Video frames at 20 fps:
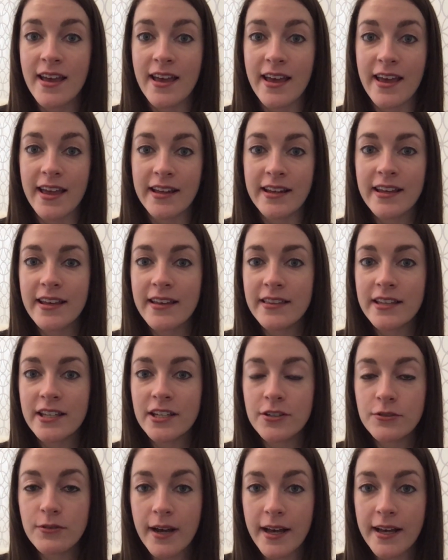And in
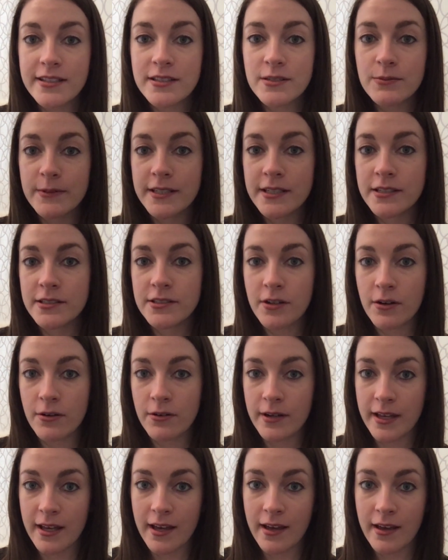the US, we
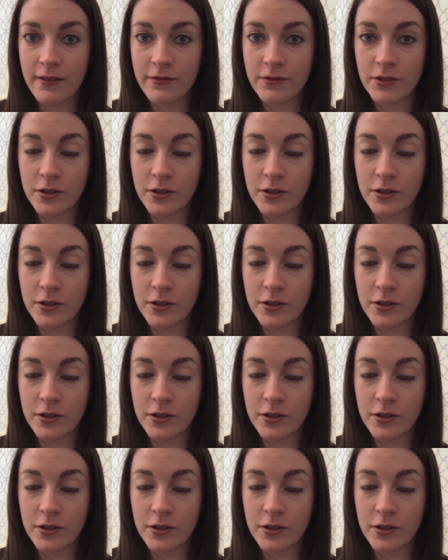don't have